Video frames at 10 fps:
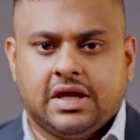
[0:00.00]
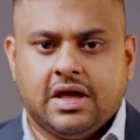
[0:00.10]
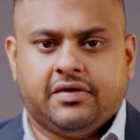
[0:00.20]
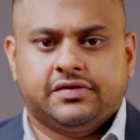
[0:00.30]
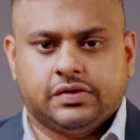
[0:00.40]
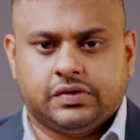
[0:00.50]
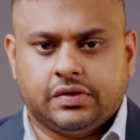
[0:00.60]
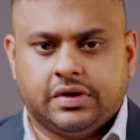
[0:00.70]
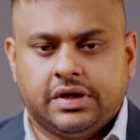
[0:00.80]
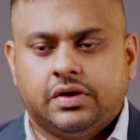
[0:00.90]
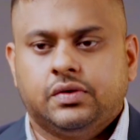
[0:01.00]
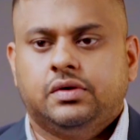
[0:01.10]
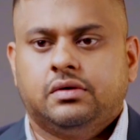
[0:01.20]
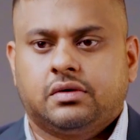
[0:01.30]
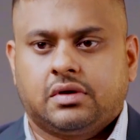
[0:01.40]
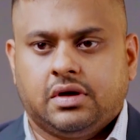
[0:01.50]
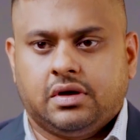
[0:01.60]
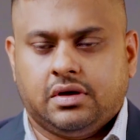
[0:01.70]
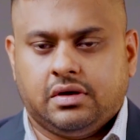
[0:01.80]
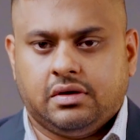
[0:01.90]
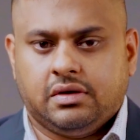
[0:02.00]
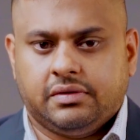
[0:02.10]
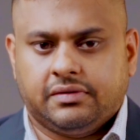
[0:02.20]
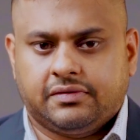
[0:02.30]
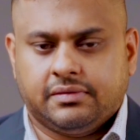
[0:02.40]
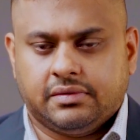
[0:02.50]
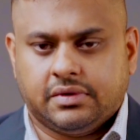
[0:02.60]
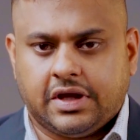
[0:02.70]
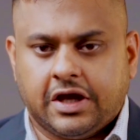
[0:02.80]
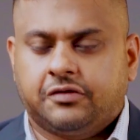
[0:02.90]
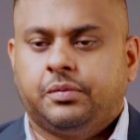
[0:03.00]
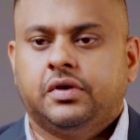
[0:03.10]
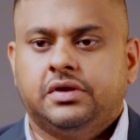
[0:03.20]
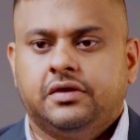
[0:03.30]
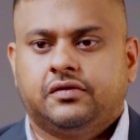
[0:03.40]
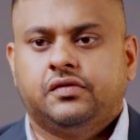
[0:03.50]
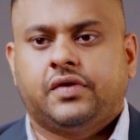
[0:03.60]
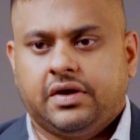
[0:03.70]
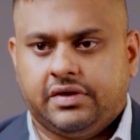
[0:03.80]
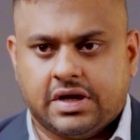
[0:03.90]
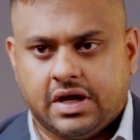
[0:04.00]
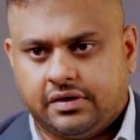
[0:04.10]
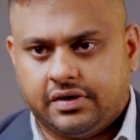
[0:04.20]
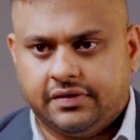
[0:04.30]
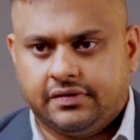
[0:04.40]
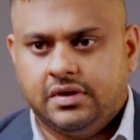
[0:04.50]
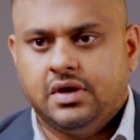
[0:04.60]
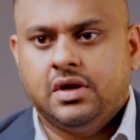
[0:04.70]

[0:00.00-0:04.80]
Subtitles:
gave us authority to export this to 5 other countries,